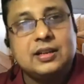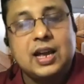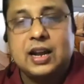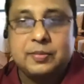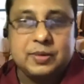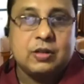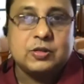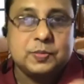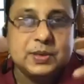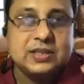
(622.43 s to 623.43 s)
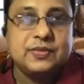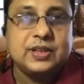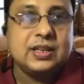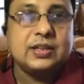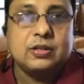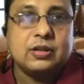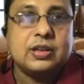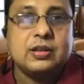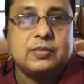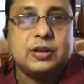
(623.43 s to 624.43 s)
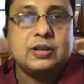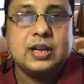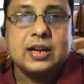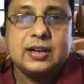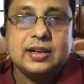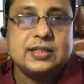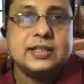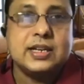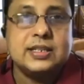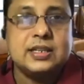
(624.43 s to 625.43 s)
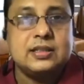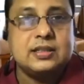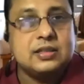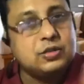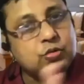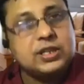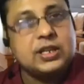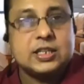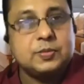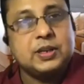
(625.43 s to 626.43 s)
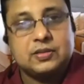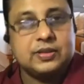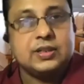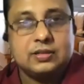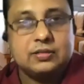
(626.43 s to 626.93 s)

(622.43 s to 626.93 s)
and I'm now specifically talking about digitizing the sourcing aspect of it.